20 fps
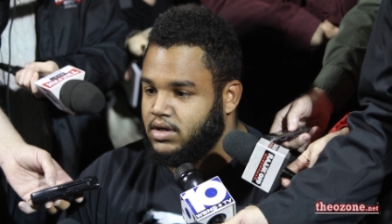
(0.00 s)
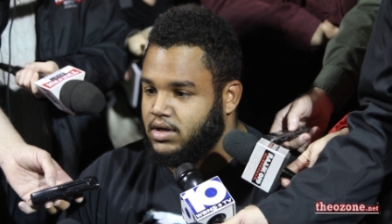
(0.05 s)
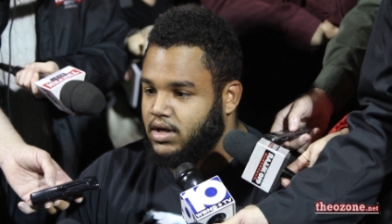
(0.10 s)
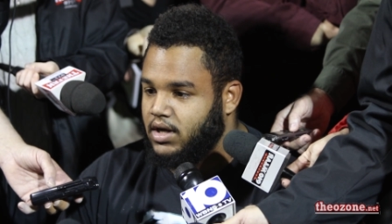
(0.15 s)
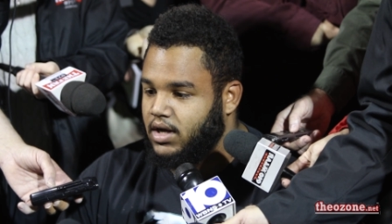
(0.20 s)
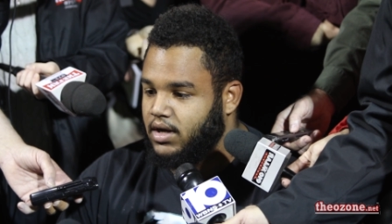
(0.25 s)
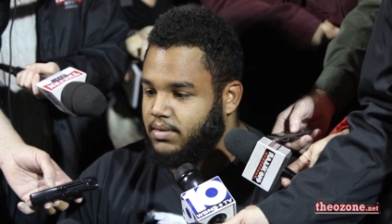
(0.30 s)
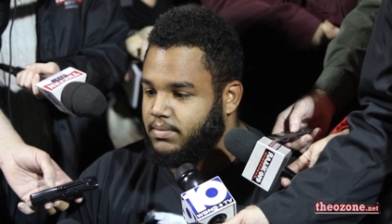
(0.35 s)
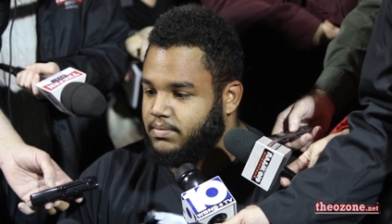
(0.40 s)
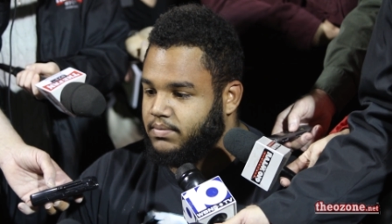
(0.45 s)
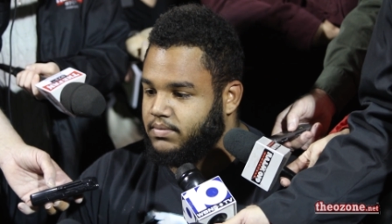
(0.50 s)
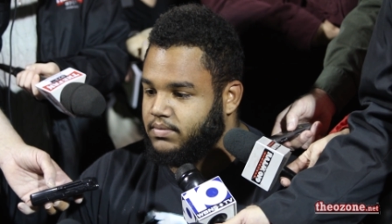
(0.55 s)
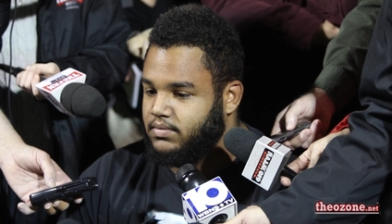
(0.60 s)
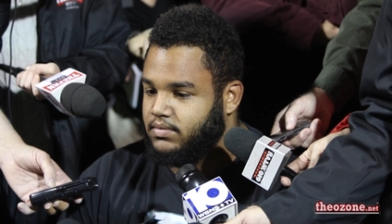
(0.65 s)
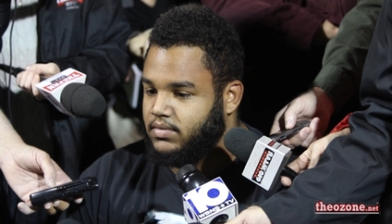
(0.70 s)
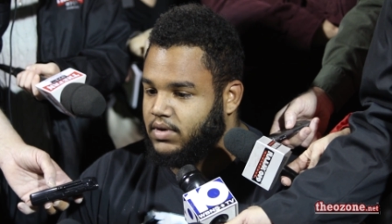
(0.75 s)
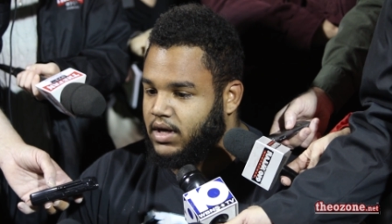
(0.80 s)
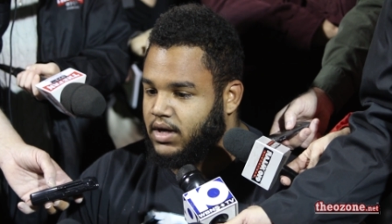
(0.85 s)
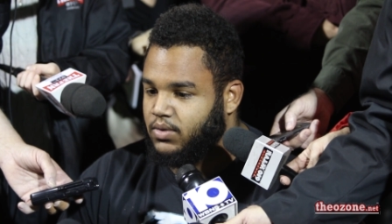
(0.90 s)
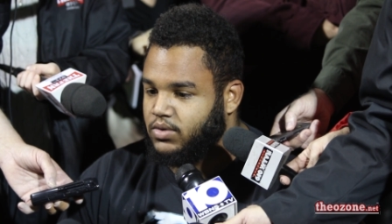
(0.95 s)

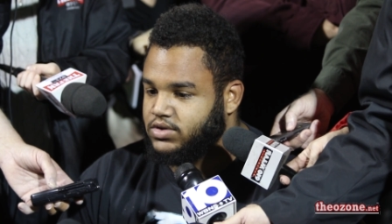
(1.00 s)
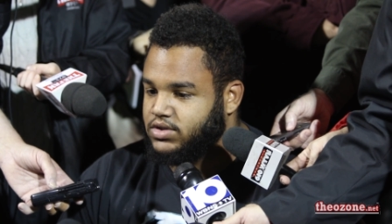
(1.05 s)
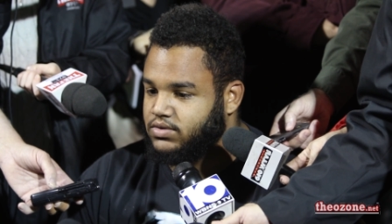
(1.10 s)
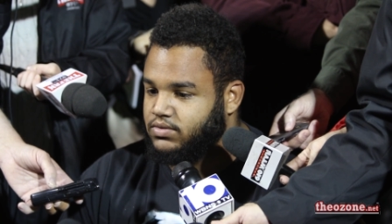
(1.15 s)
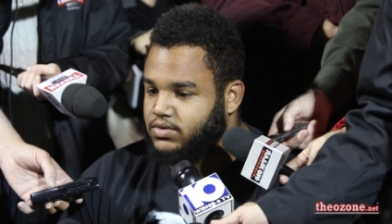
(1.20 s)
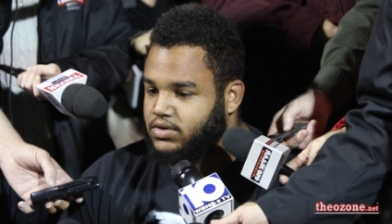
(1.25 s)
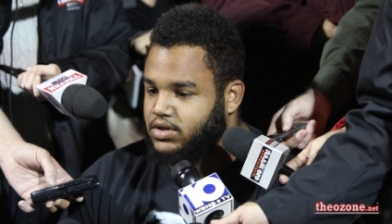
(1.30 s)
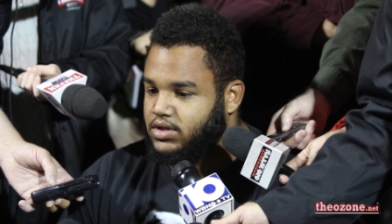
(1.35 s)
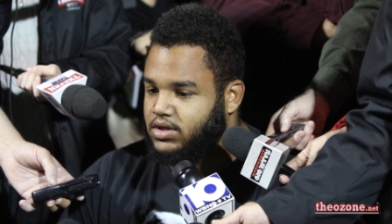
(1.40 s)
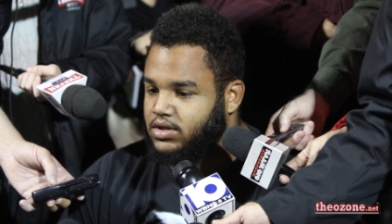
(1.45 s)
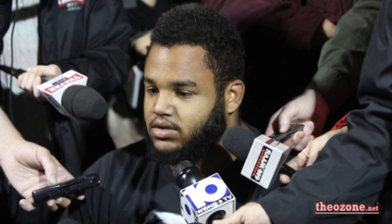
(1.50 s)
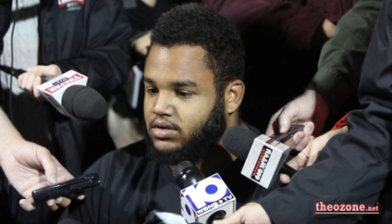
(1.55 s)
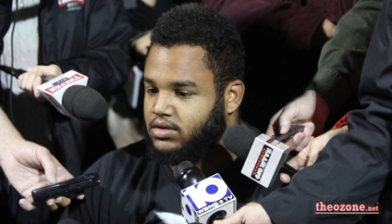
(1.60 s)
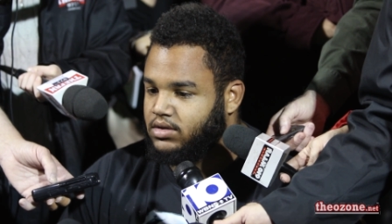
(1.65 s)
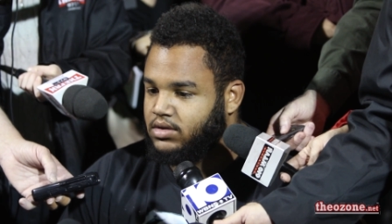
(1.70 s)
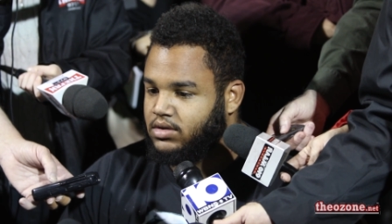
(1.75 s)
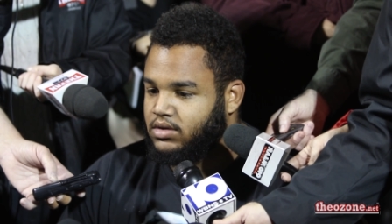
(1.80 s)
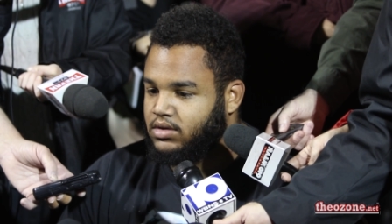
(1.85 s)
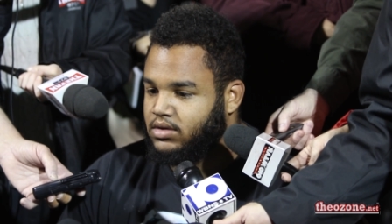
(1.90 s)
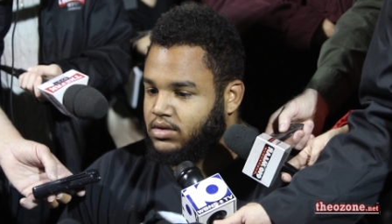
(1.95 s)
I wasn't really
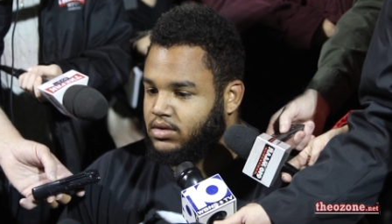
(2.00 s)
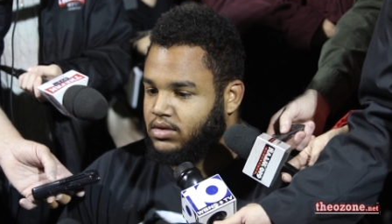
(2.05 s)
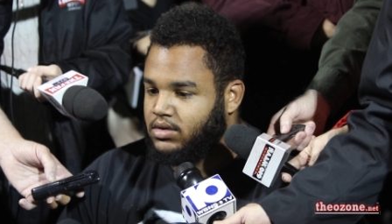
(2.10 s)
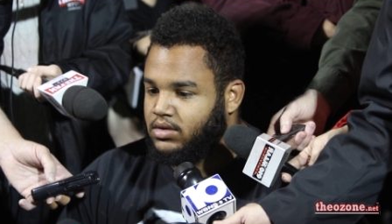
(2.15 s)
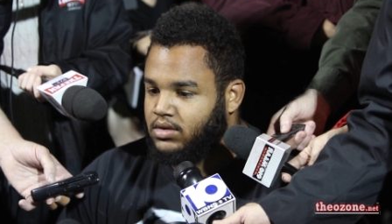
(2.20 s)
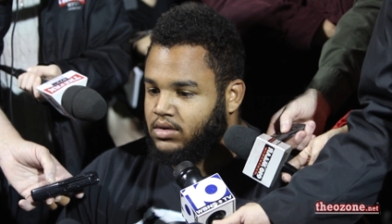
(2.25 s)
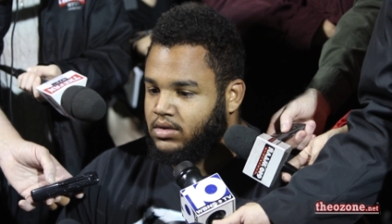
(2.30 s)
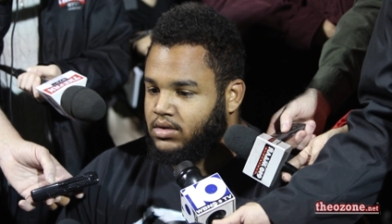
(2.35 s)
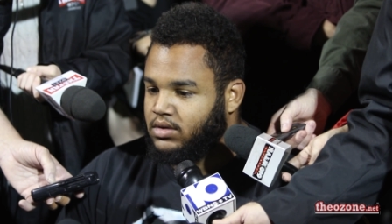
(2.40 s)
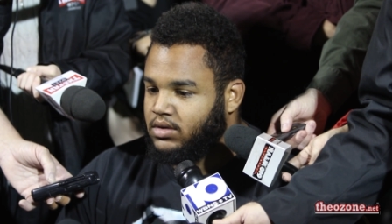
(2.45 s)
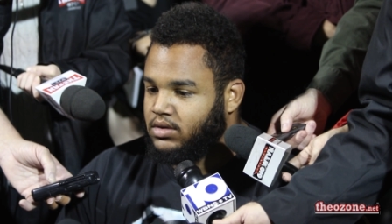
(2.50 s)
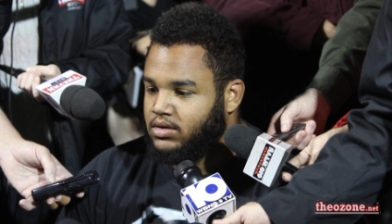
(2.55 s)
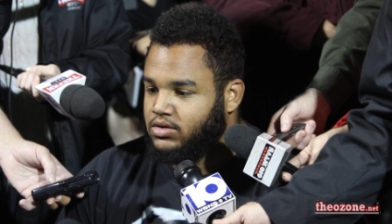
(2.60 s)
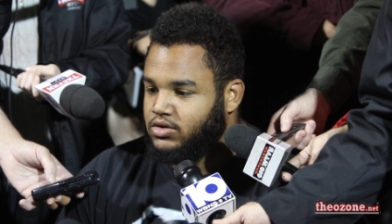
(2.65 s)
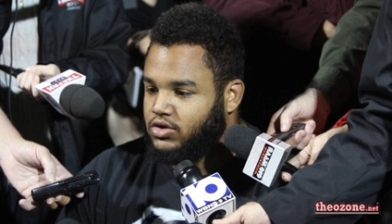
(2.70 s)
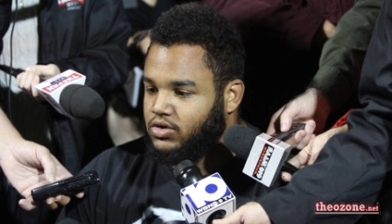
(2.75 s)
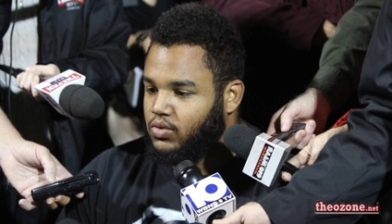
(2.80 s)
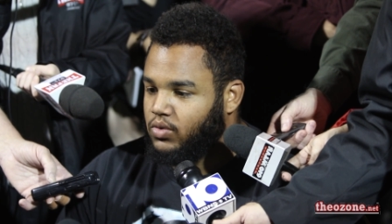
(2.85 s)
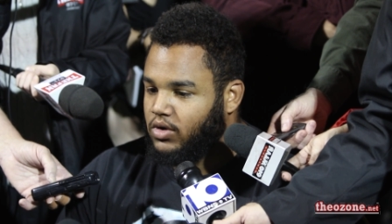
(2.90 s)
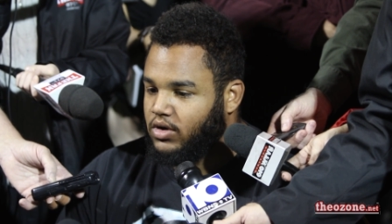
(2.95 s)

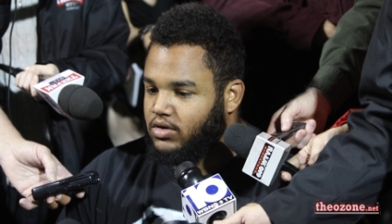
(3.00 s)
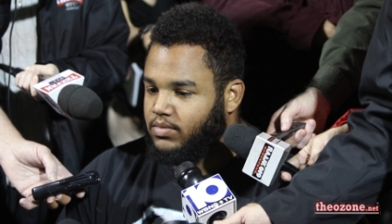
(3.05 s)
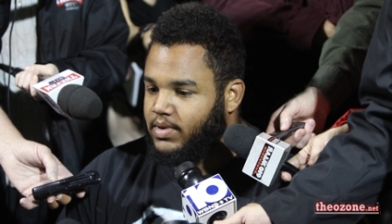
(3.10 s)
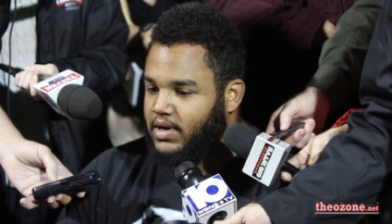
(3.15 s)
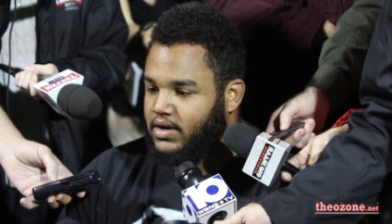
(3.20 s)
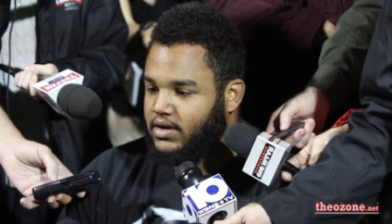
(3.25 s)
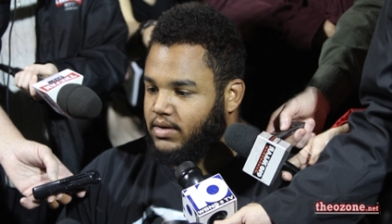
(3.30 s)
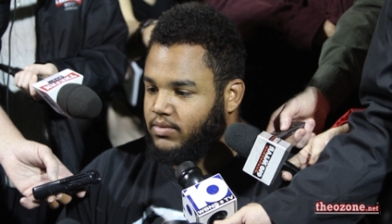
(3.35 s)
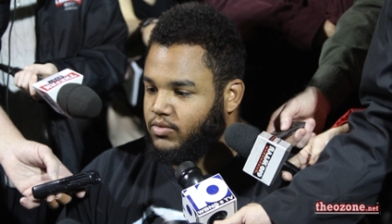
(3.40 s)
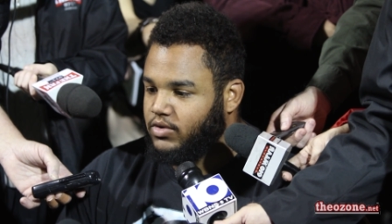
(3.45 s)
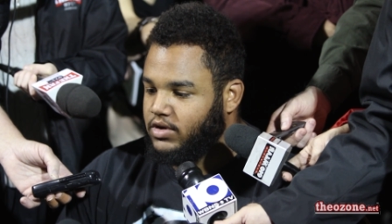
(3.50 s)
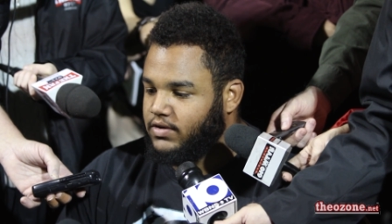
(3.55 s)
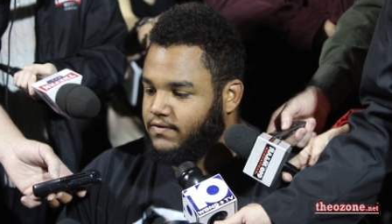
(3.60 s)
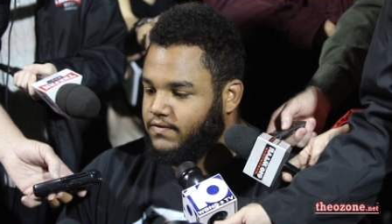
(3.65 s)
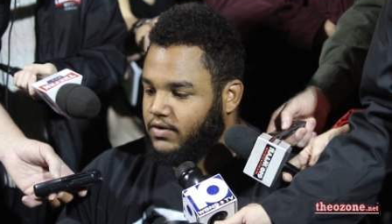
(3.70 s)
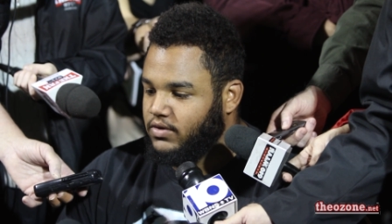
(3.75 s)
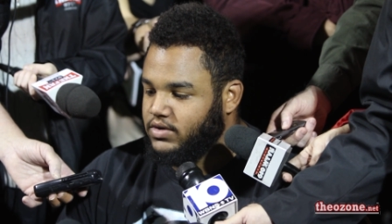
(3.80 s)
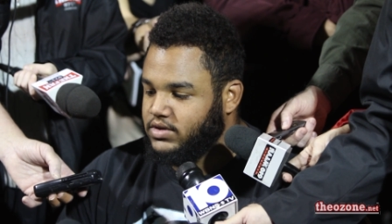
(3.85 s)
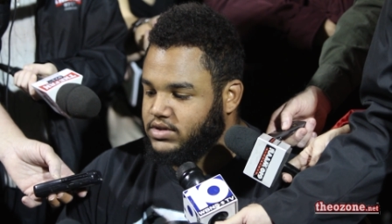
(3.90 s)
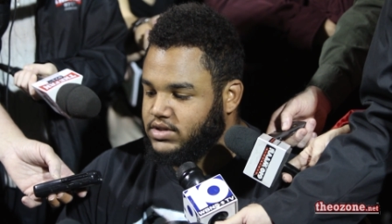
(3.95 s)
too worried about it. I'm really
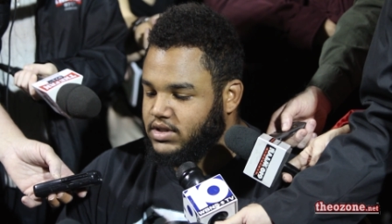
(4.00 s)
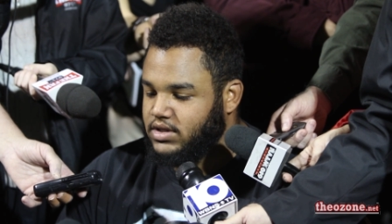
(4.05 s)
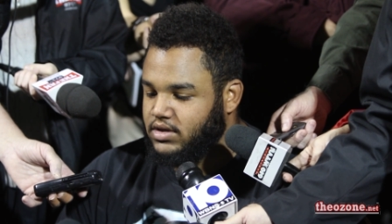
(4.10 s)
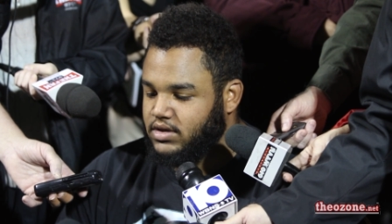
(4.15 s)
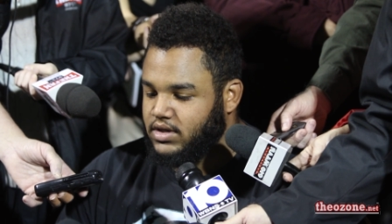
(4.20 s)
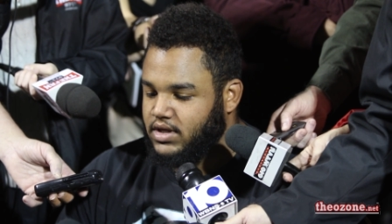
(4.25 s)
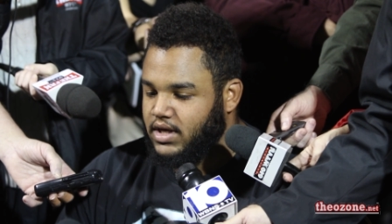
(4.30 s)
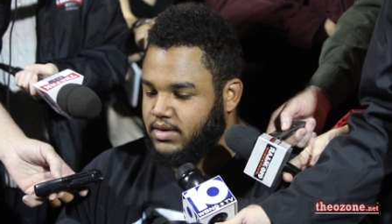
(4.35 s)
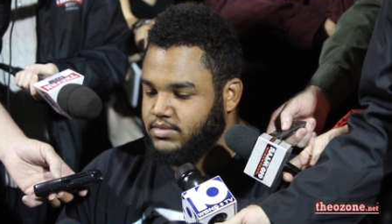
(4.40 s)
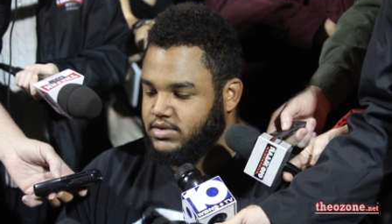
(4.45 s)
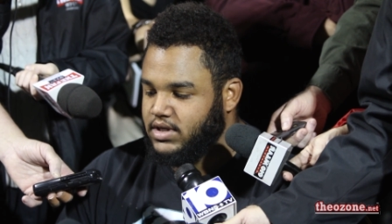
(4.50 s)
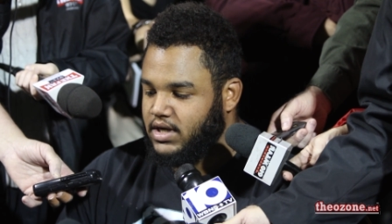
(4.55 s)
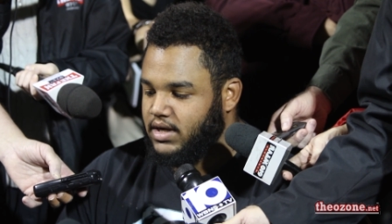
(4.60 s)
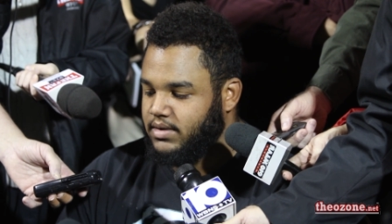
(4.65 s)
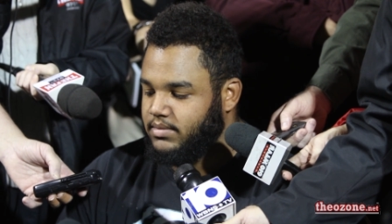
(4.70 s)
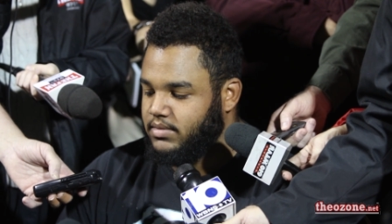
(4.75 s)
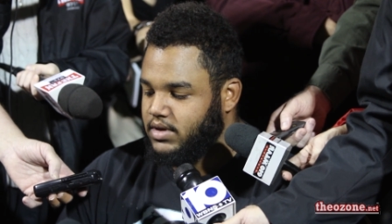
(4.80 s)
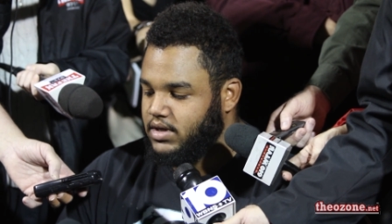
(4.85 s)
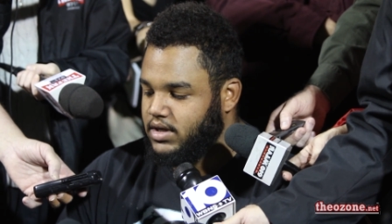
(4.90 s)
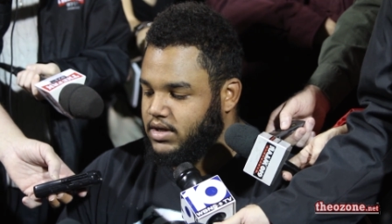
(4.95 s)
focused in on game
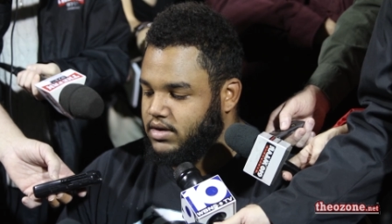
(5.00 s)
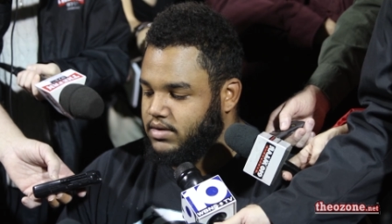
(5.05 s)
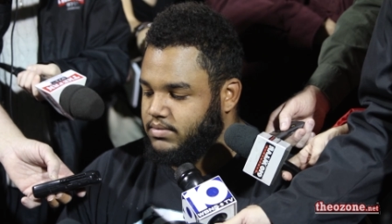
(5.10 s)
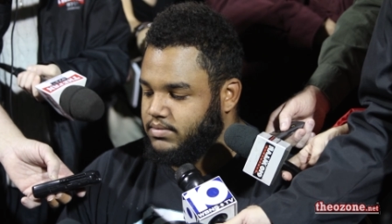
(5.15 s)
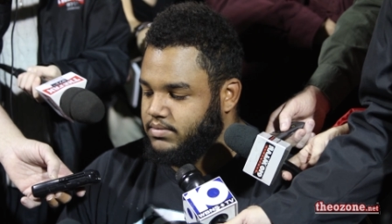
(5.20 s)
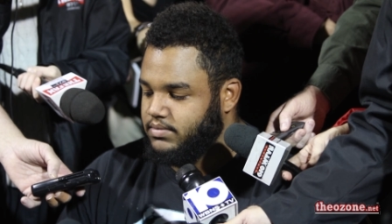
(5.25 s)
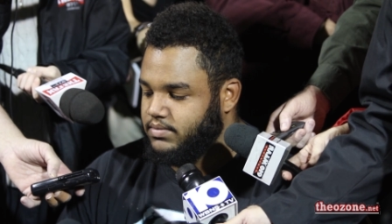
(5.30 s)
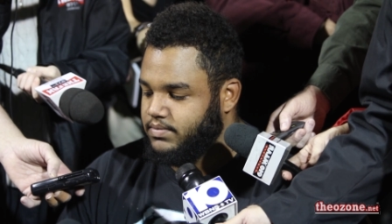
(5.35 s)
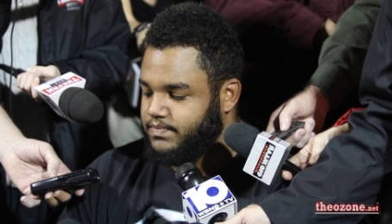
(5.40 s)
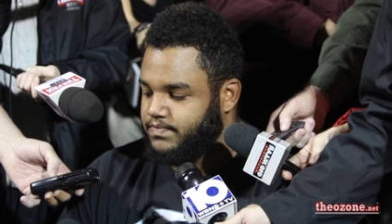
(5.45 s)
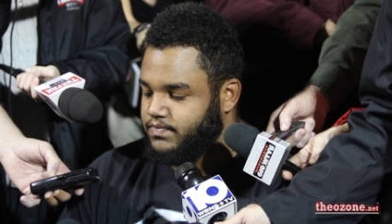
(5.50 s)
time.